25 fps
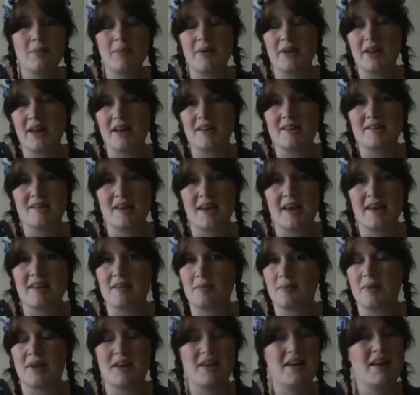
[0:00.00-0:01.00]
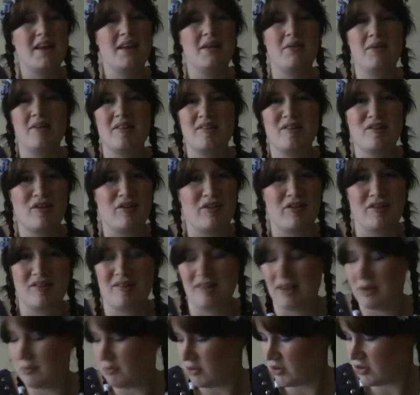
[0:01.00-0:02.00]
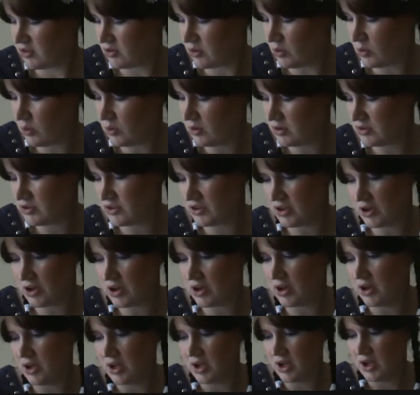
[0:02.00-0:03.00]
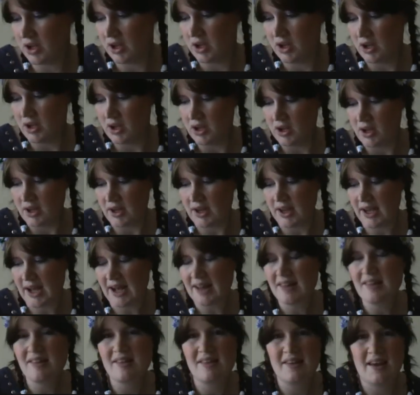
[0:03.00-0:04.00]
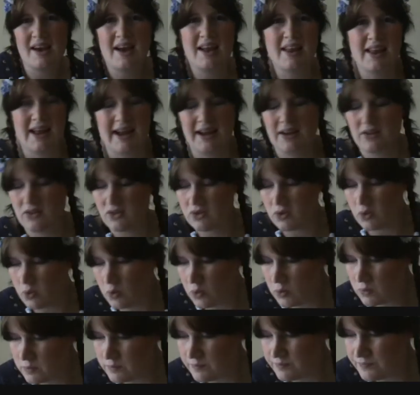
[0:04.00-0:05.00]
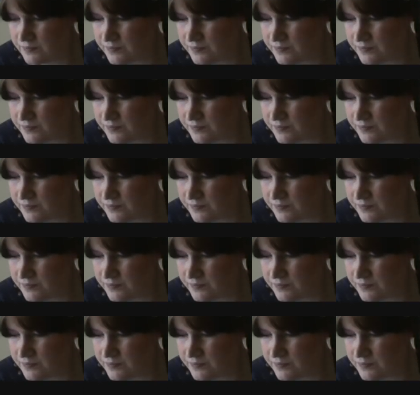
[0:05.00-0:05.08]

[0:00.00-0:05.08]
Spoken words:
but that scares me, and anyway, it's not the same as school, so I'd say I liked school.